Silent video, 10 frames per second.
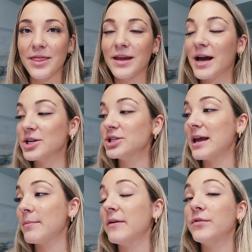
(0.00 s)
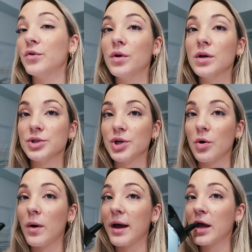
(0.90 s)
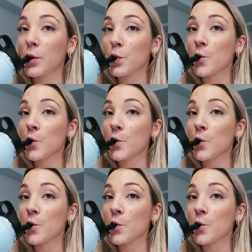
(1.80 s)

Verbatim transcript: I think I just ate my food so quick